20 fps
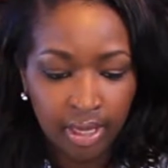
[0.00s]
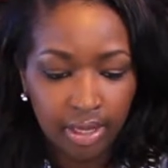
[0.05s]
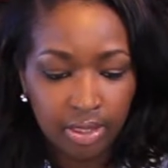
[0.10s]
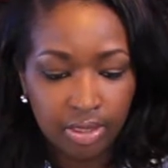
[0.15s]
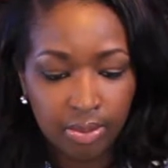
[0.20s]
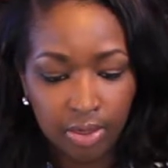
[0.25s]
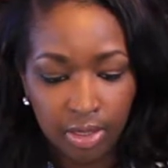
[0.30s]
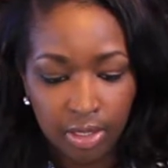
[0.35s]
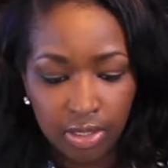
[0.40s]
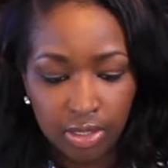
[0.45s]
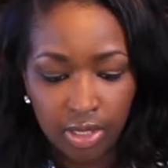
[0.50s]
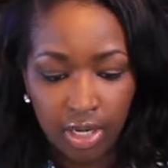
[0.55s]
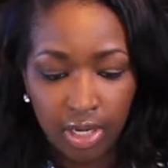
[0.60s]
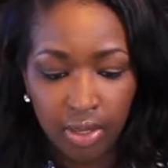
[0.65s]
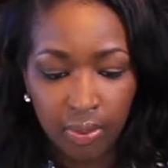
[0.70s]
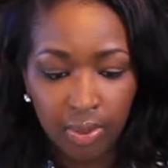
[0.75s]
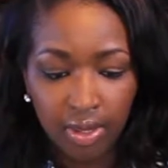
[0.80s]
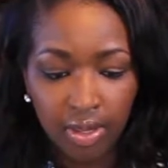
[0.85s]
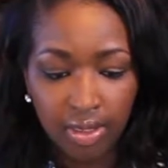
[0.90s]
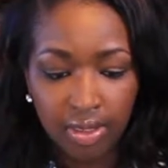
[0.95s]
So I'm going to
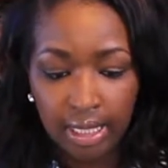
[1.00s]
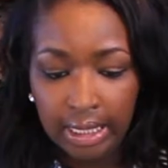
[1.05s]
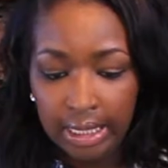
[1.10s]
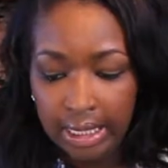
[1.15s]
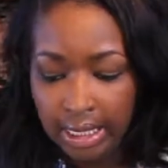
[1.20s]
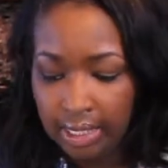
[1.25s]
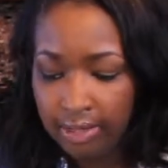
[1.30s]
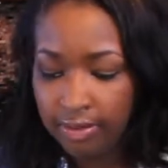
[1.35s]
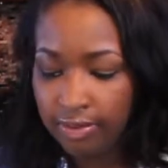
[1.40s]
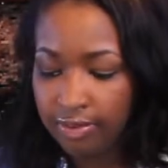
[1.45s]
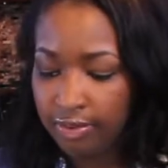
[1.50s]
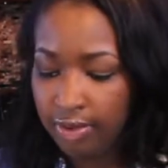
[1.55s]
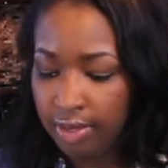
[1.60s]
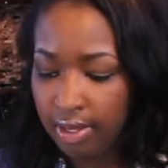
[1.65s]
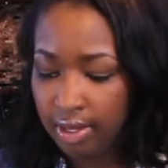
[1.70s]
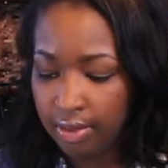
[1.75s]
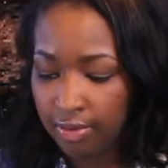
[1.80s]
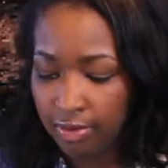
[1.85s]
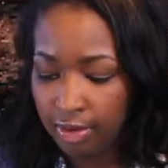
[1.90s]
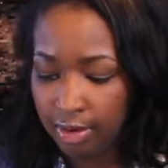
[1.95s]
start with a leaf
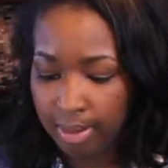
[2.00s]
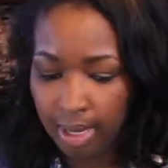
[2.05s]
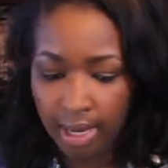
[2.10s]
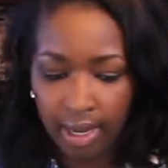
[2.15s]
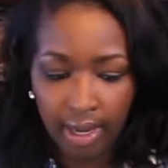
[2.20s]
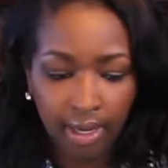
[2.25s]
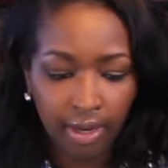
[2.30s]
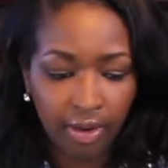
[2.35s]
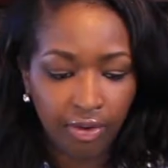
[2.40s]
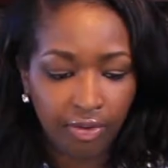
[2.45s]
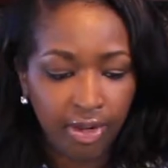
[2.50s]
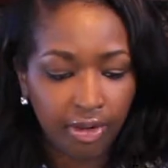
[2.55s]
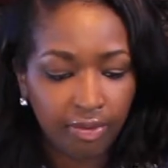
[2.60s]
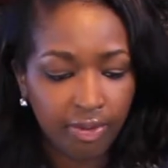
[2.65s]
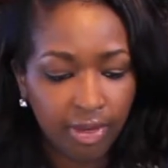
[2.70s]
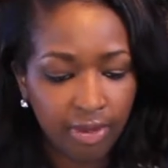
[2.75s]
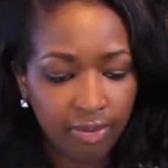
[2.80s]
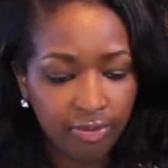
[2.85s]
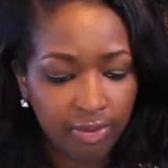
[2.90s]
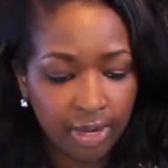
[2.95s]
for my
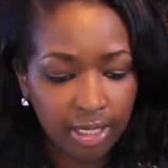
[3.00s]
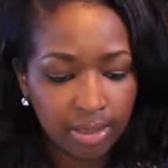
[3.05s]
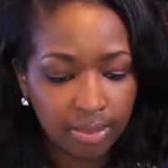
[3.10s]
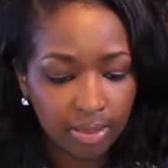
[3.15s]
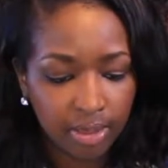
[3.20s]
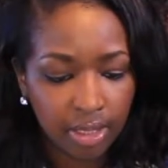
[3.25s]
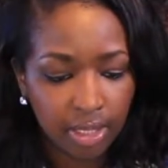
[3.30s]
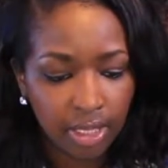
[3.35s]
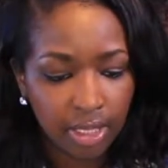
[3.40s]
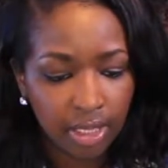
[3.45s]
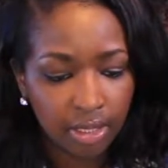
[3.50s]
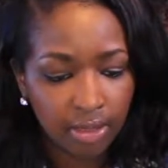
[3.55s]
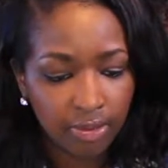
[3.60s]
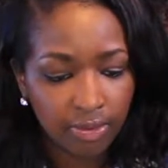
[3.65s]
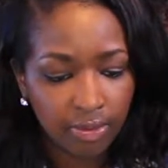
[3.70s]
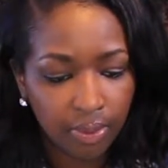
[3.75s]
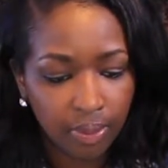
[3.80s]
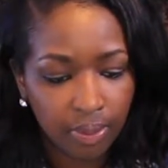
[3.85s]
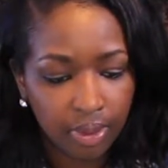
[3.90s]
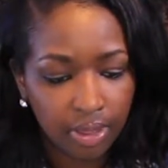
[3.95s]
greenery effect. I'm going to get a
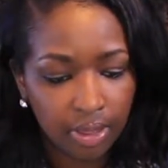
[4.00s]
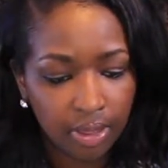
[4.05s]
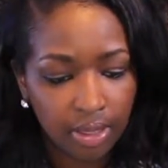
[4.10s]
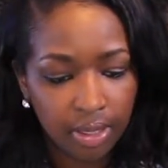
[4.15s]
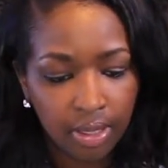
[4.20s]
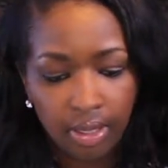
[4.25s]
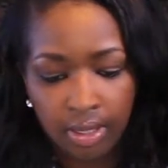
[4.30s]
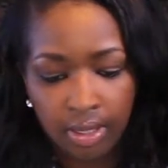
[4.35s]
different one.